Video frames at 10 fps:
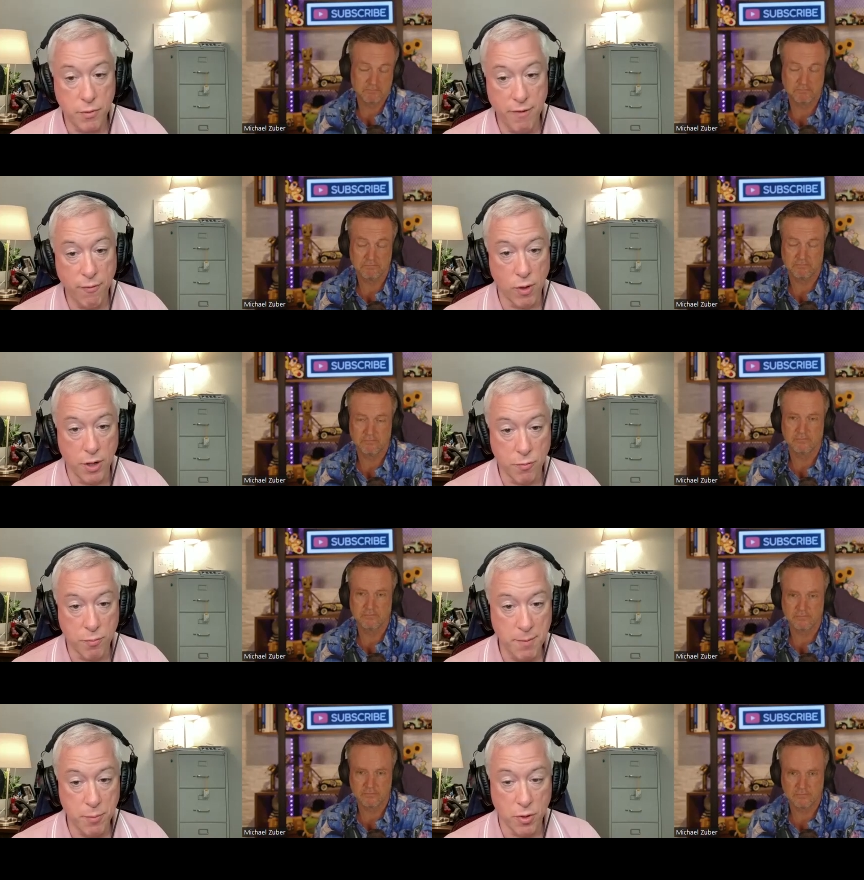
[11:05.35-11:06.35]
Speaker 1: 3-4 other
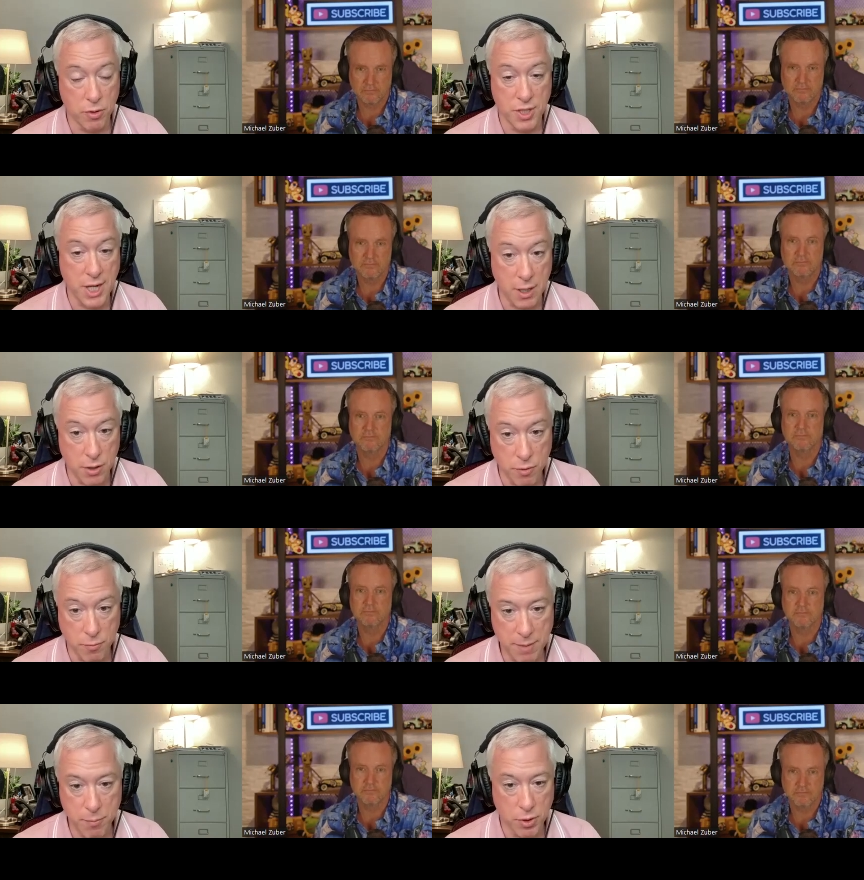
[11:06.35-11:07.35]
people or 10 other
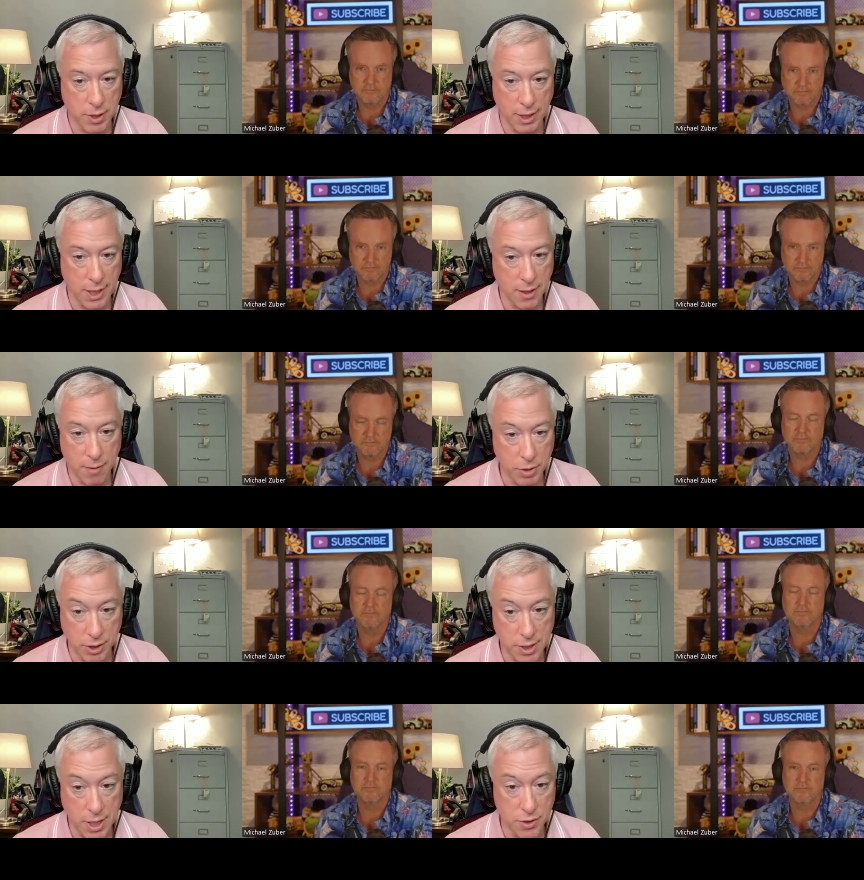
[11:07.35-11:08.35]
people and get $1
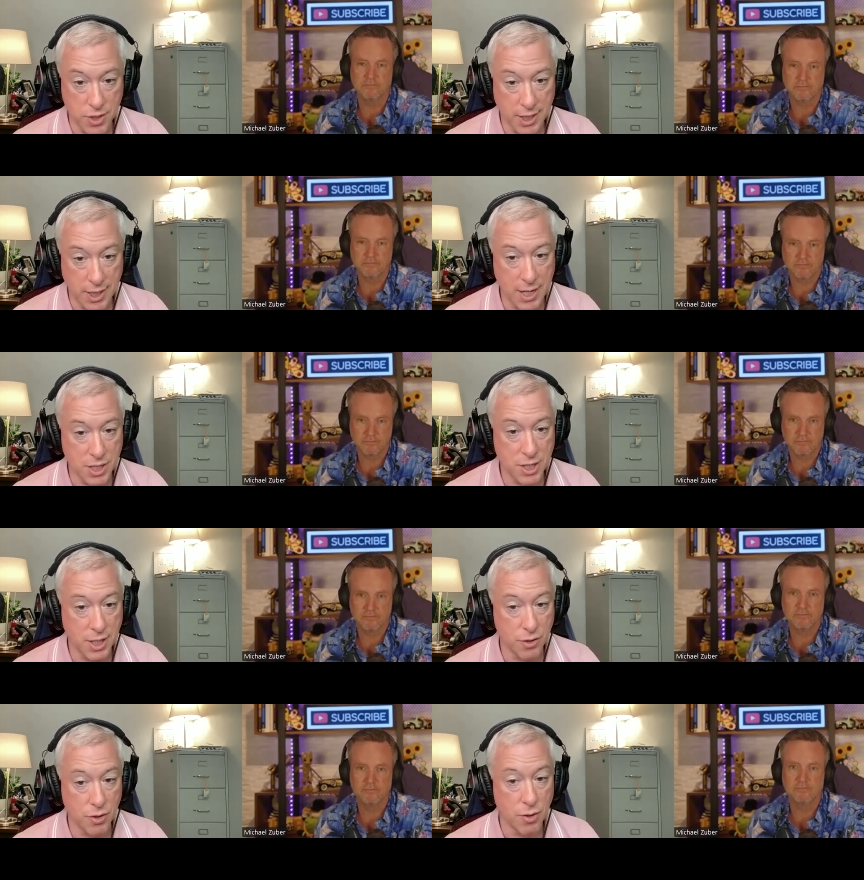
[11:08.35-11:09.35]
million in cash
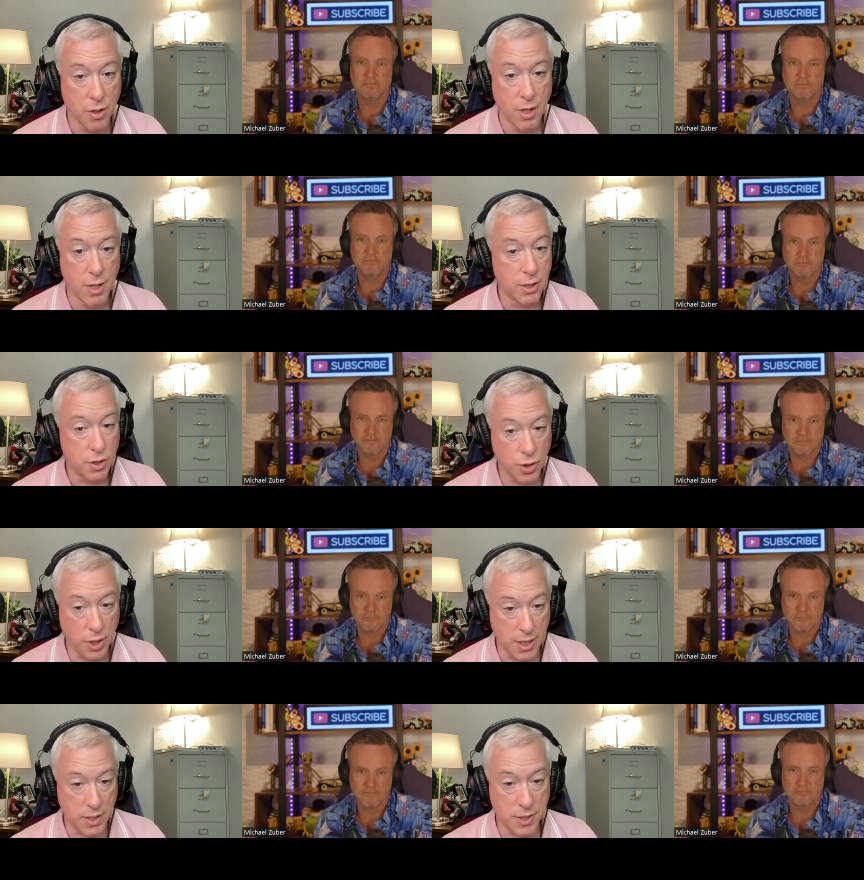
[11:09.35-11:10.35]
together, you
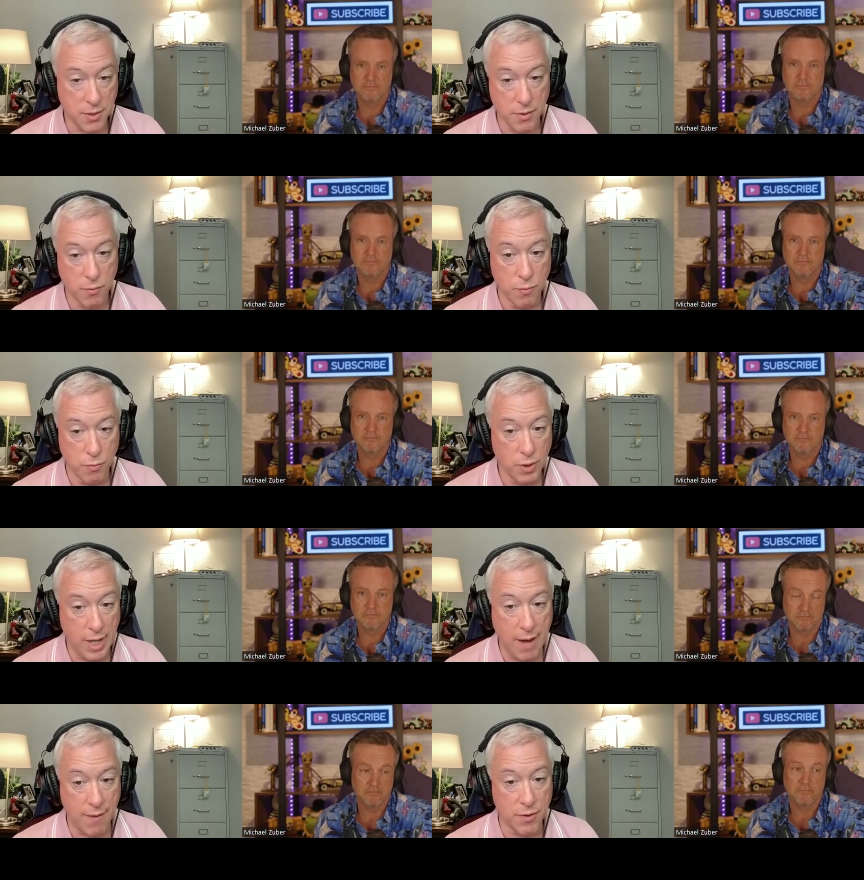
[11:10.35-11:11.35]
guys will
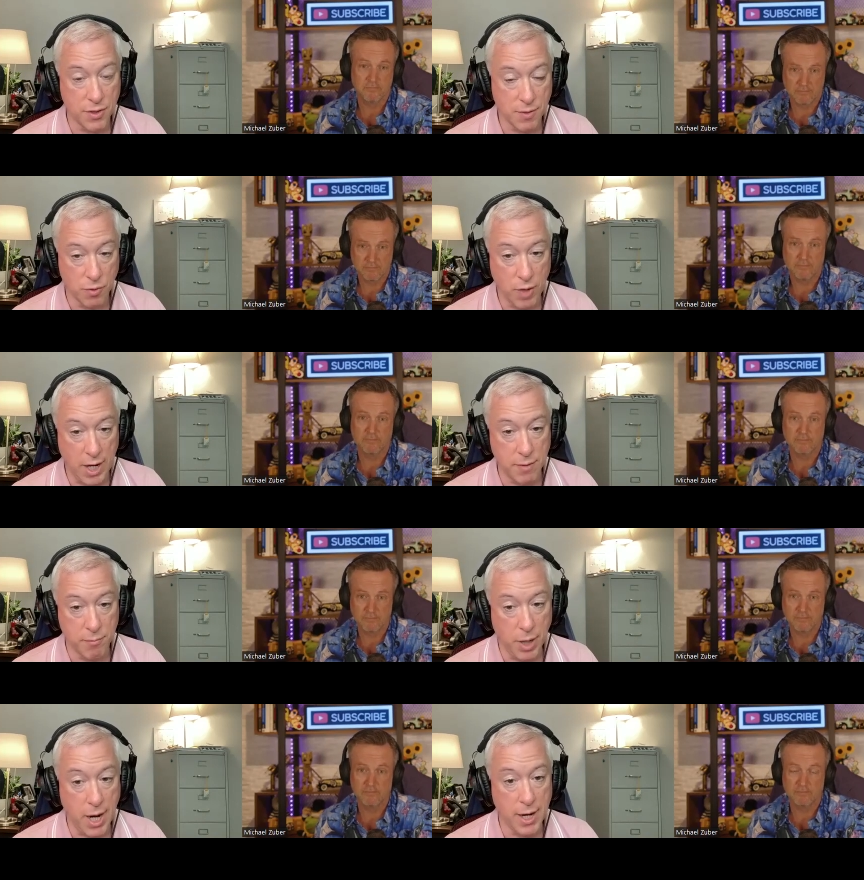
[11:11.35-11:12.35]
have some great
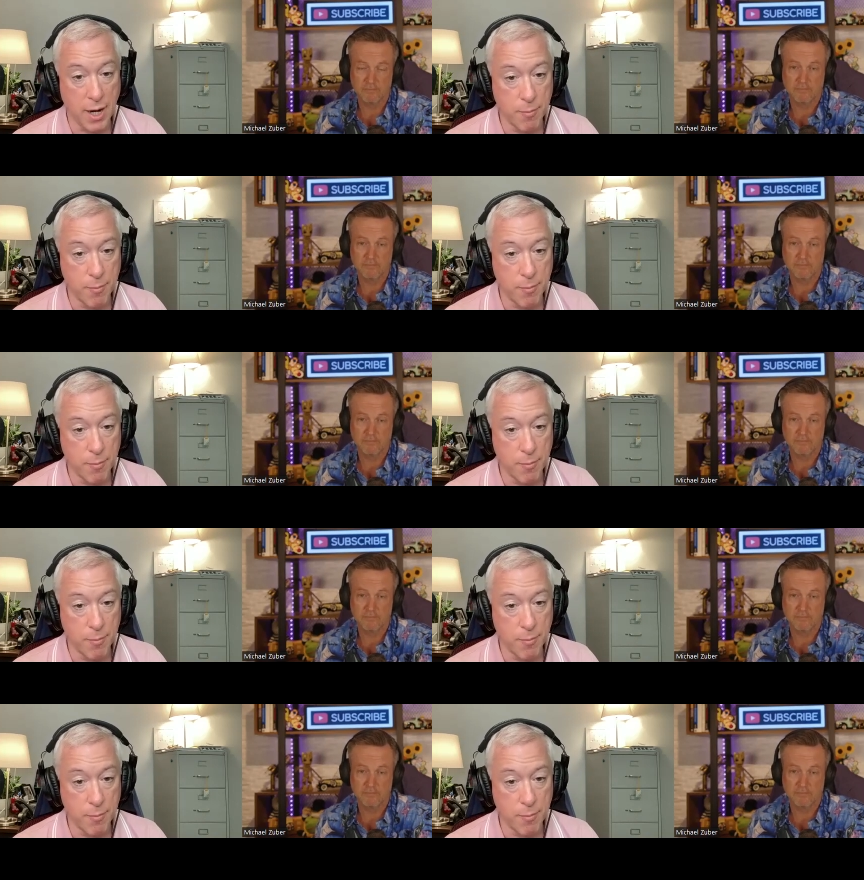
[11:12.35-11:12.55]
buying